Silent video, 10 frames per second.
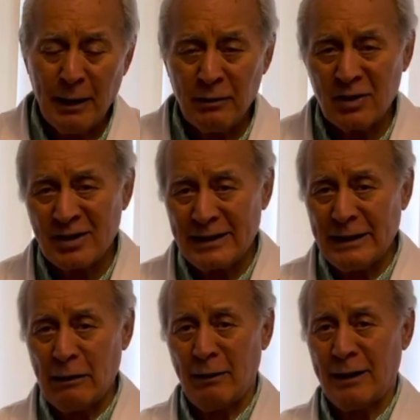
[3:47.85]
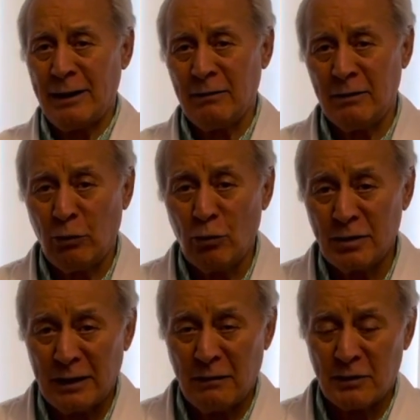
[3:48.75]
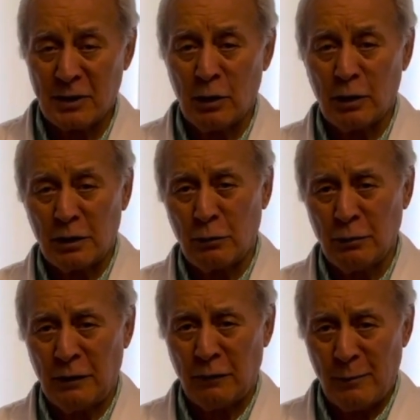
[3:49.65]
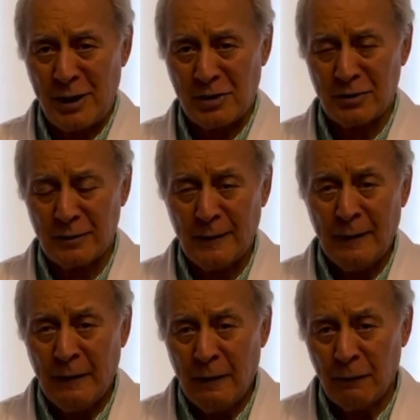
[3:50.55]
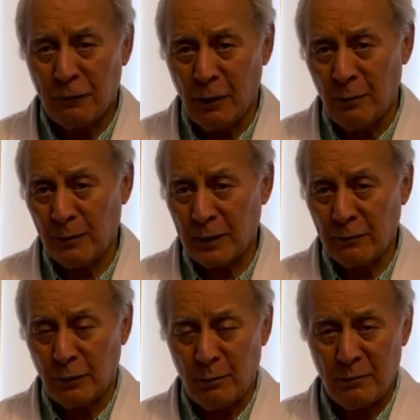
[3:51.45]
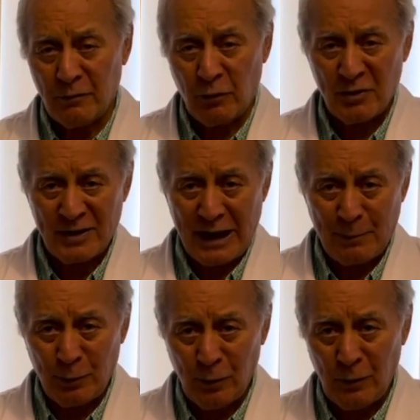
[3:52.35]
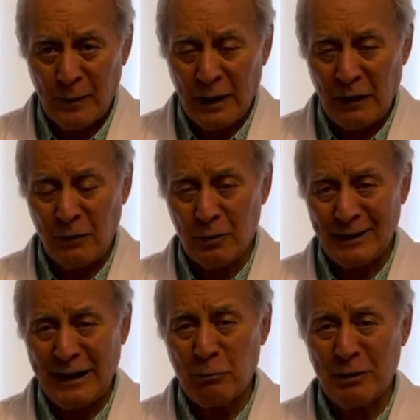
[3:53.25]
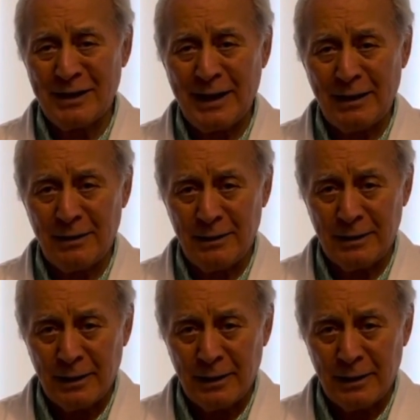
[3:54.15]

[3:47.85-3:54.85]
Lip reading: The sclera can also give us a lot of good information from for example, if you've got irritated